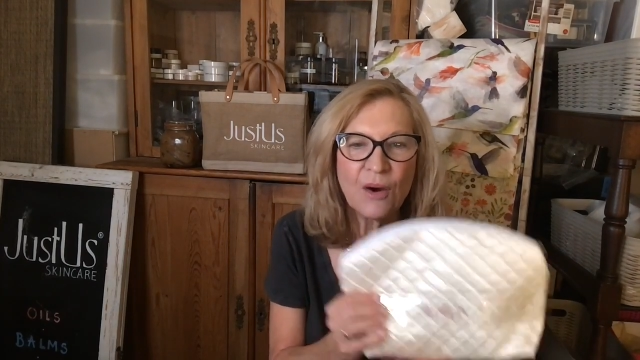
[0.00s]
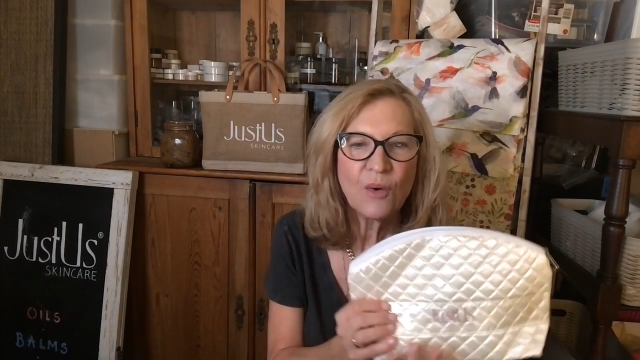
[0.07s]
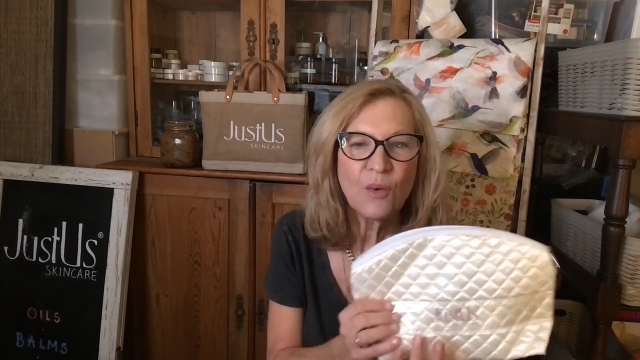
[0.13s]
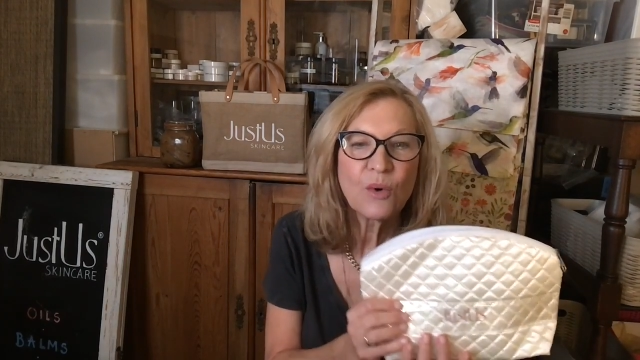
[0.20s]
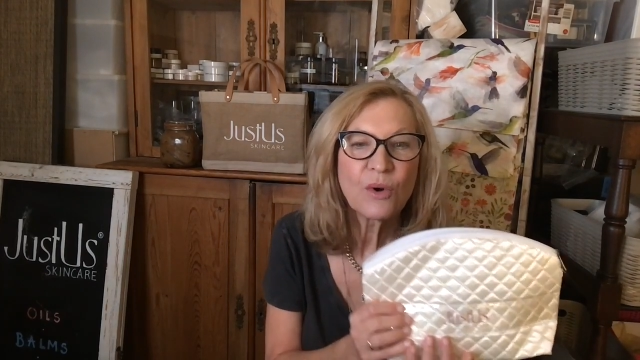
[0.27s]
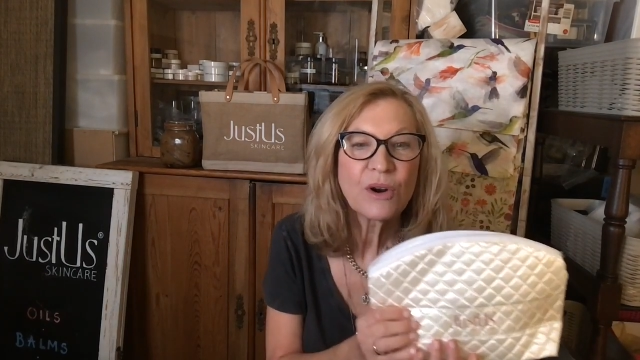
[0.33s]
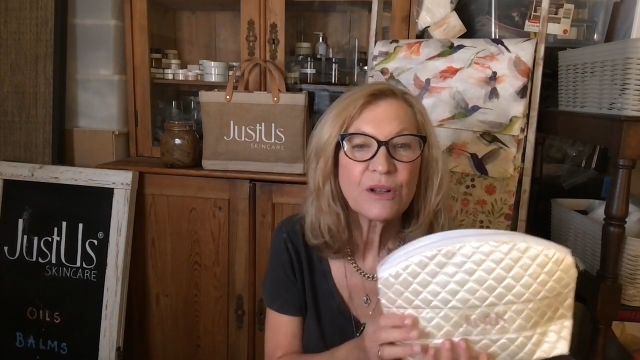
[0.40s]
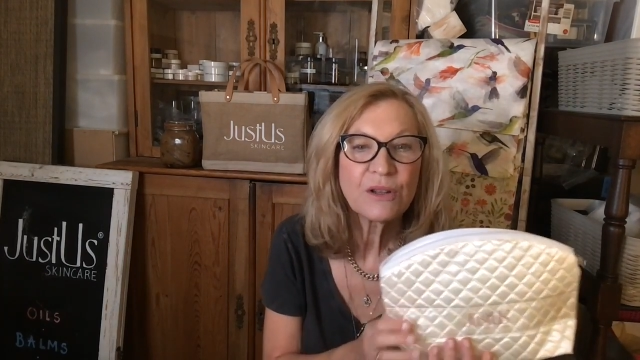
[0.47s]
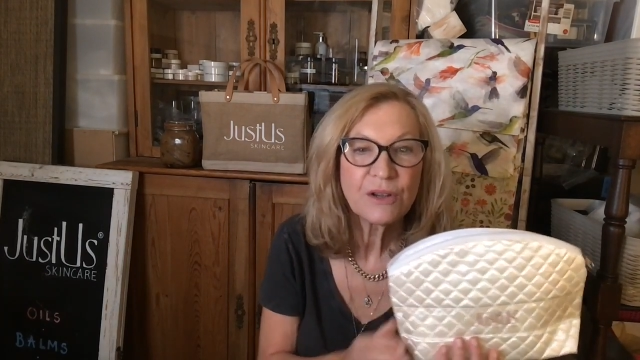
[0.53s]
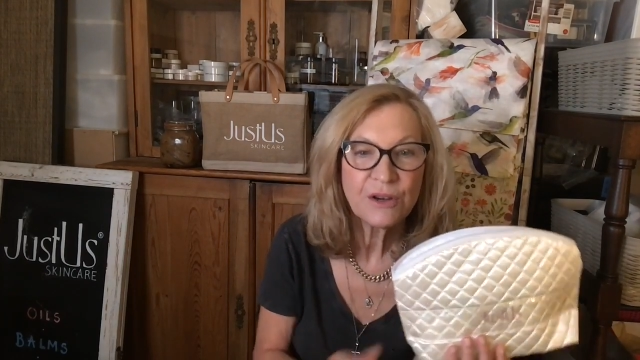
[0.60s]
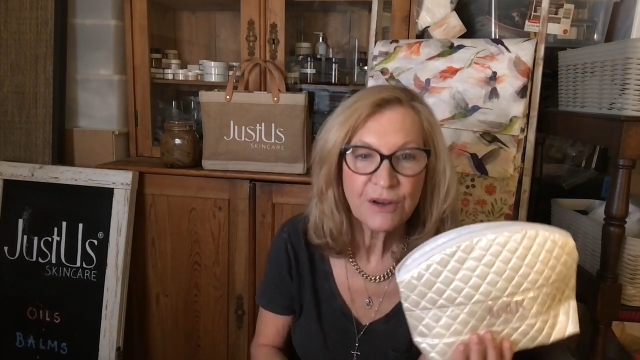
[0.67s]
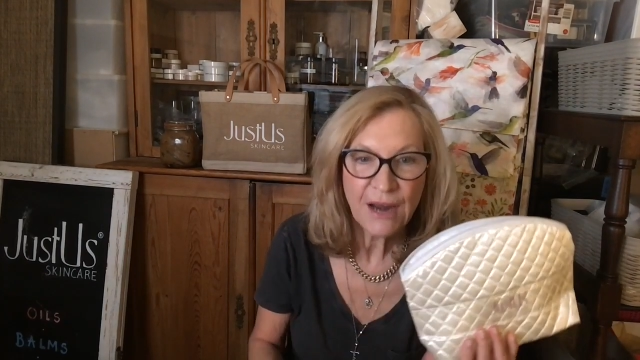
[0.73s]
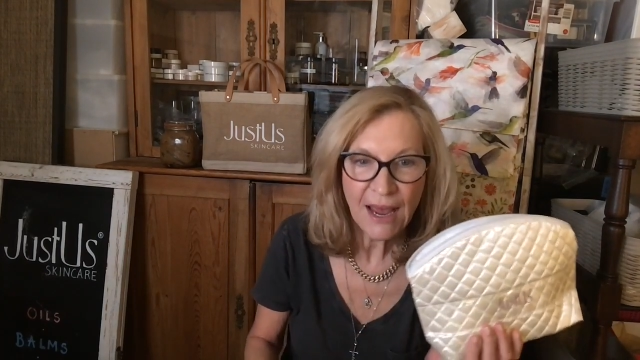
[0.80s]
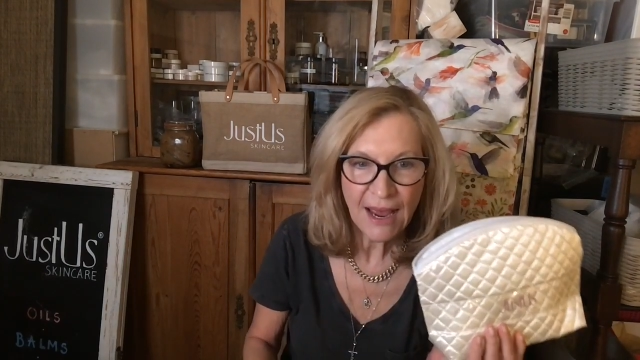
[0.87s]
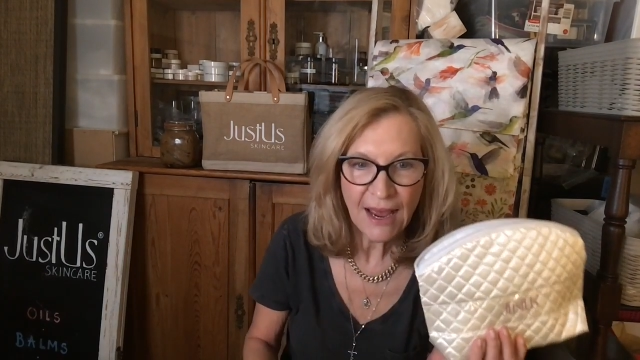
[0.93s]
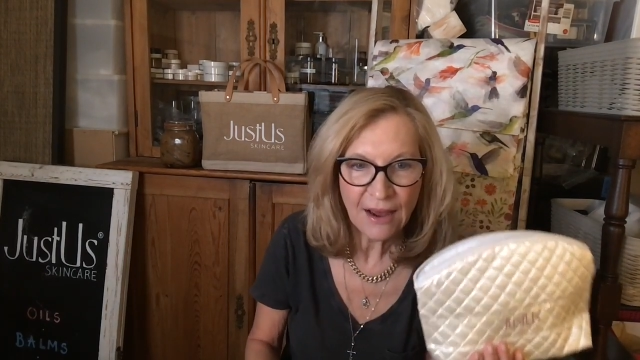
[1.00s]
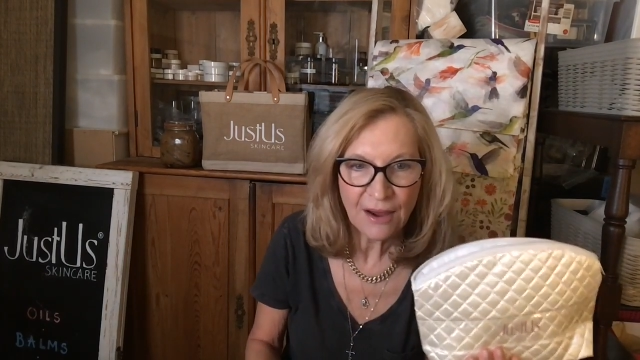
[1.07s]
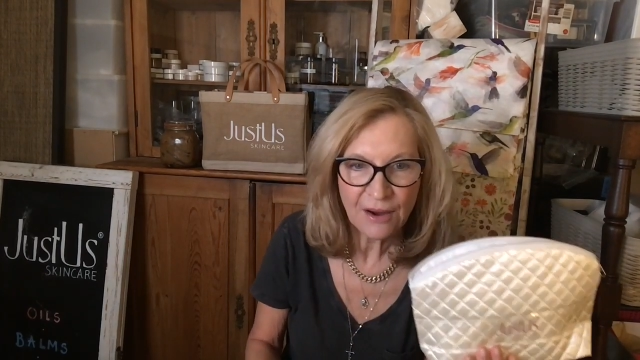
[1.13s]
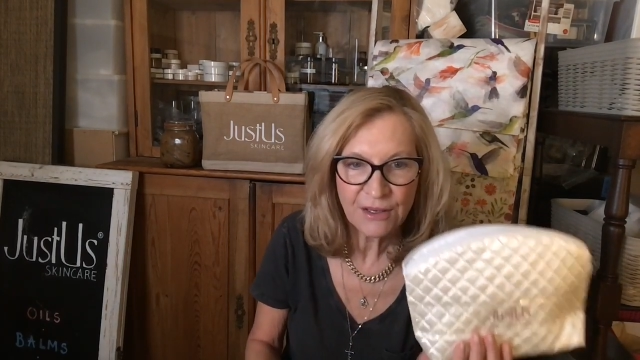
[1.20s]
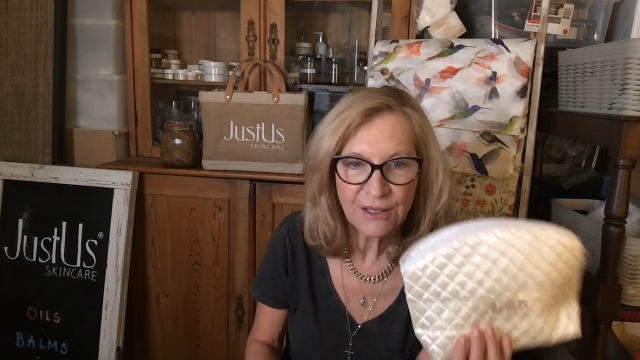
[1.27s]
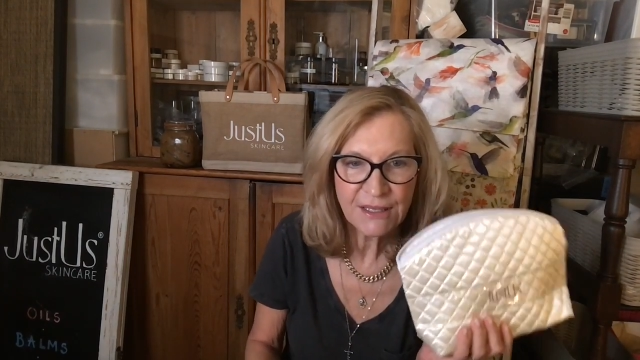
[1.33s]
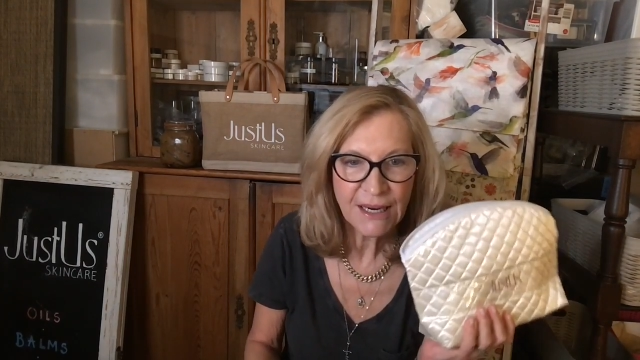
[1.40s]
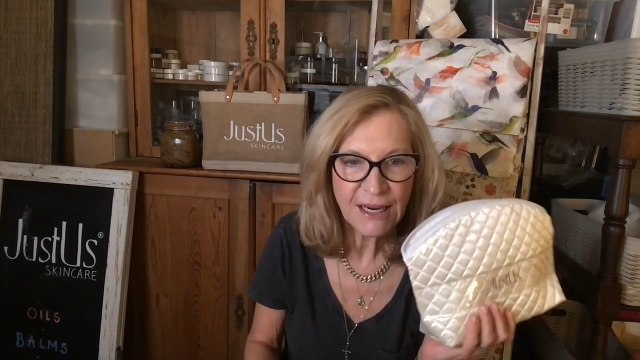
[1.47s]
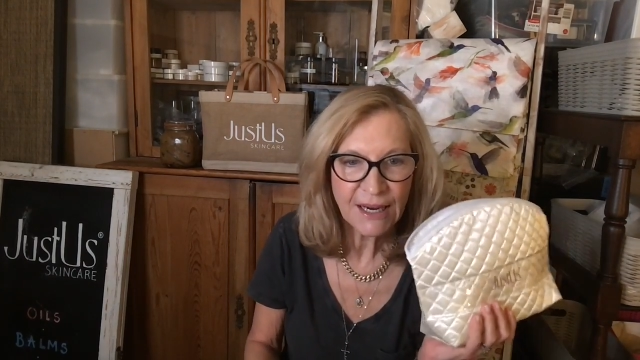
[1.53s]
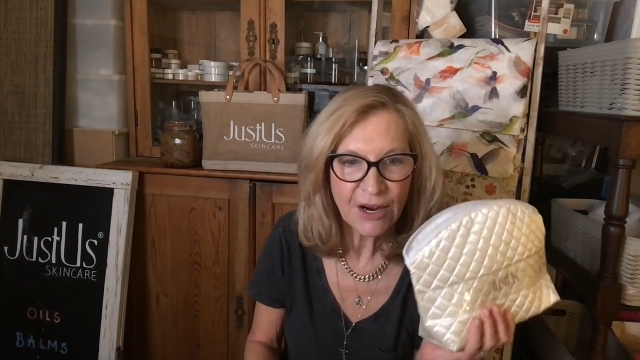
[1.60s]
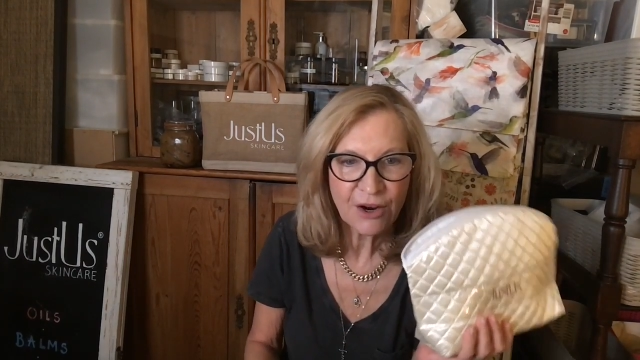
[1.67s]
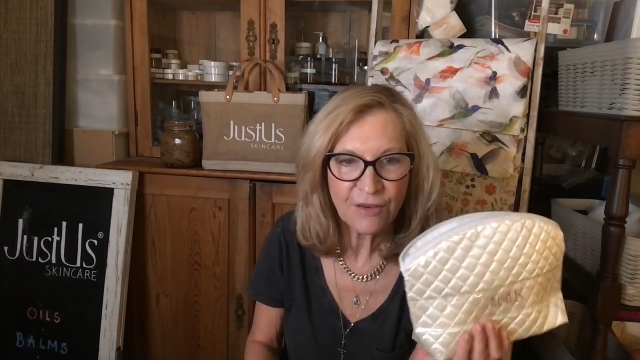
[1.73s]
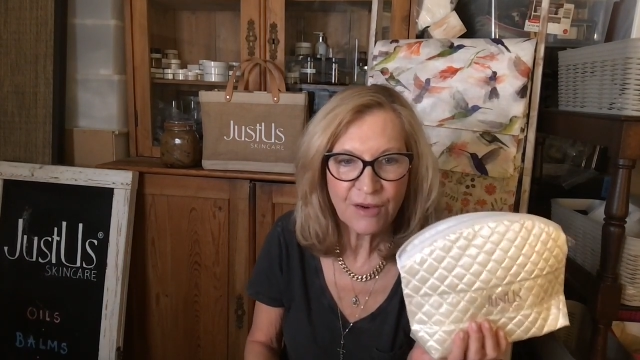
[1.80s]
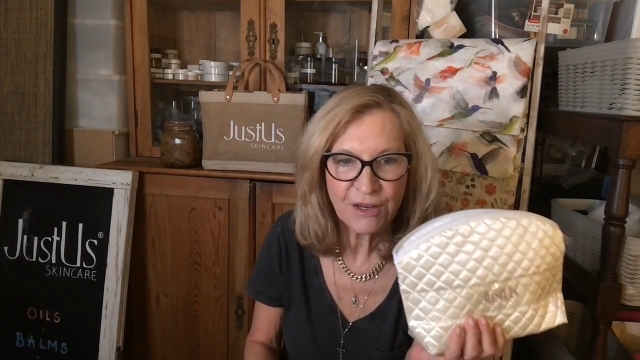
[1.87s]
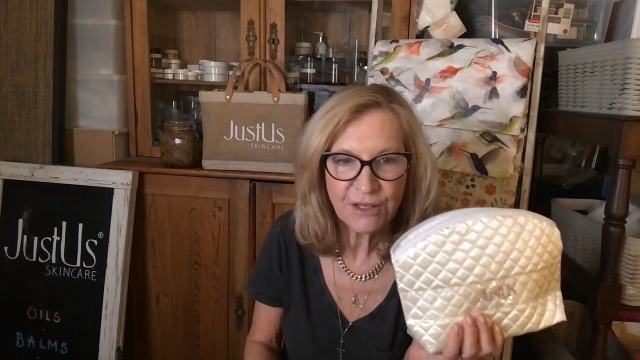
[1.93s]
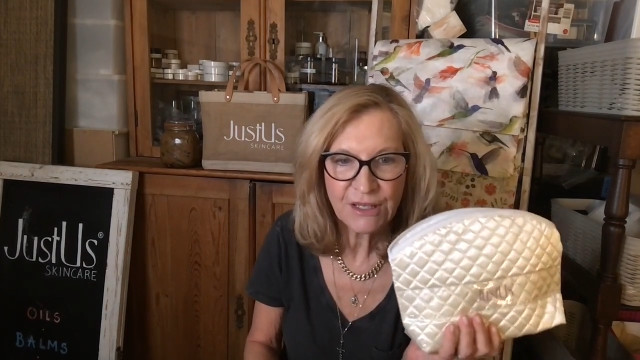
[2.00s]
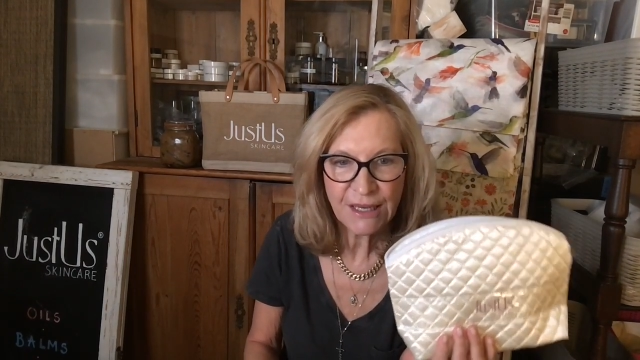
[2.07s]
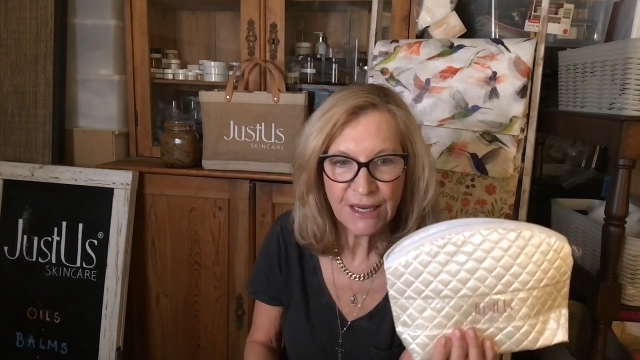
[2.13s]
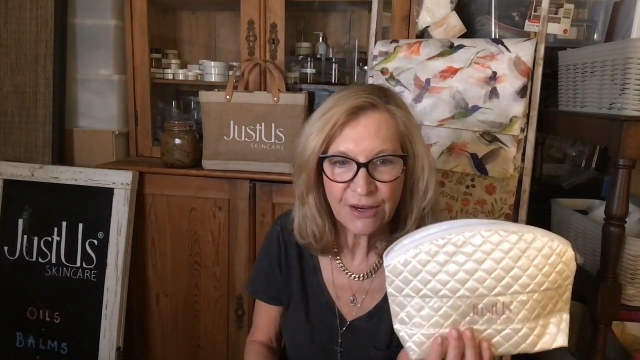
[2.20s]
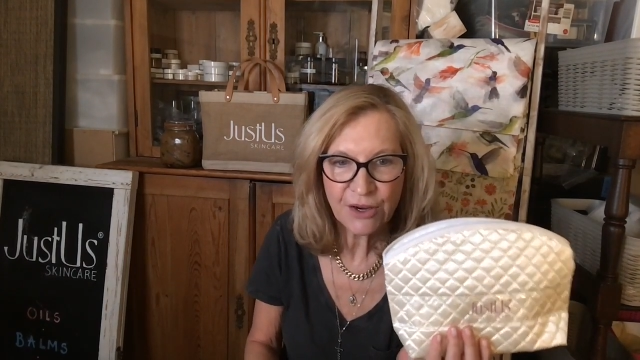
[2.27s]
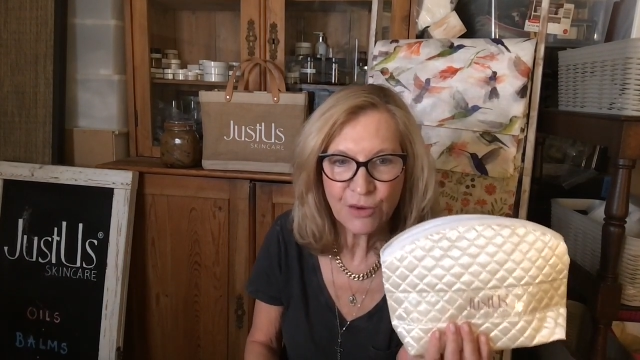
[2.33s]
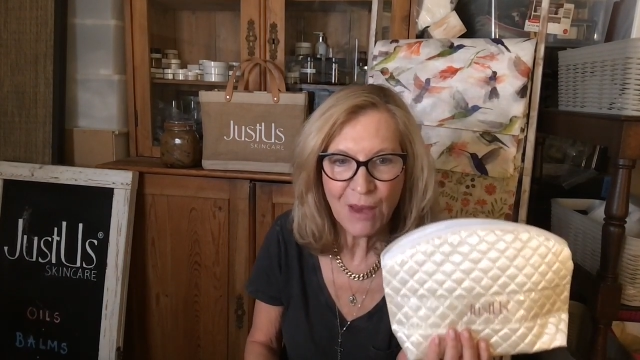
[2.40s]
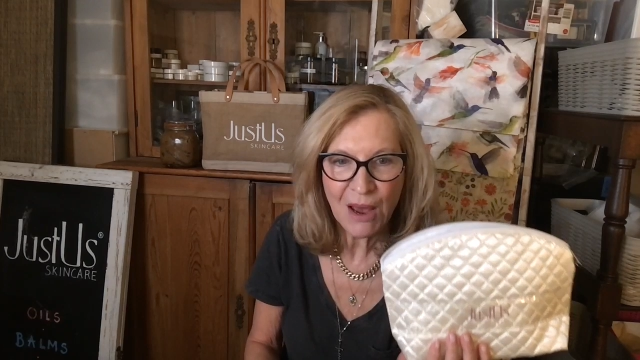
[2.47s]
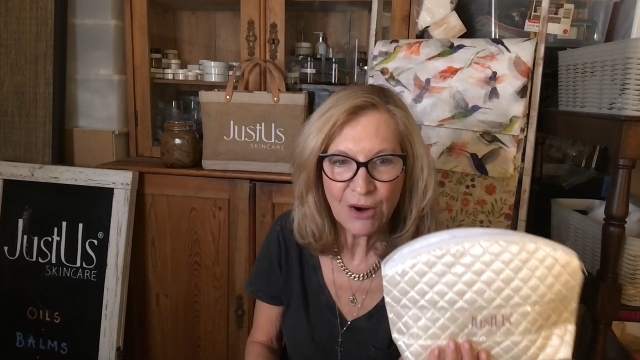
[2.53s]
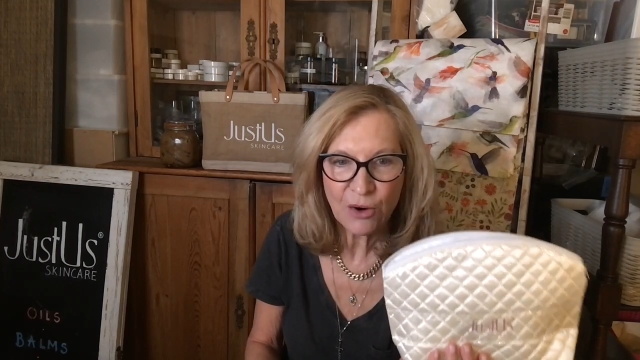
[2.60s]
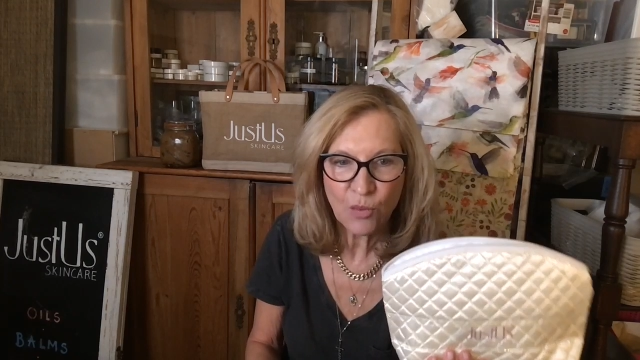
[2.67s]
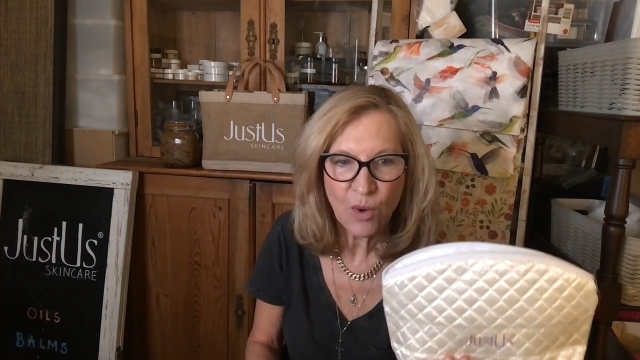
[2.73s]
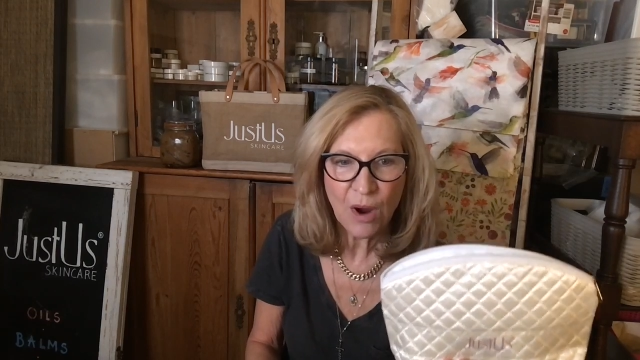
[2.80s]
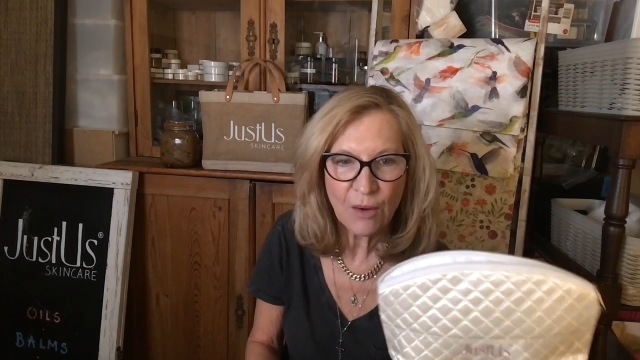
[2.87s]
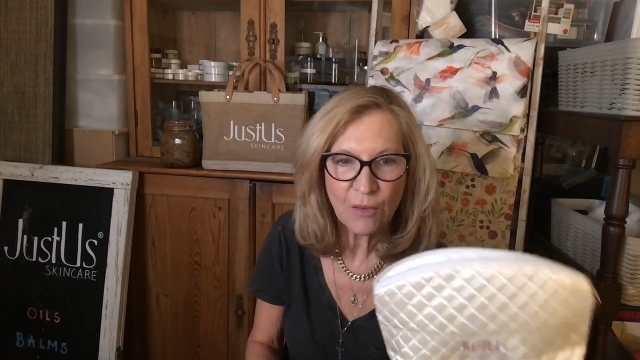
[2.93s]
we're going to learn how to take care of our skin no matter what.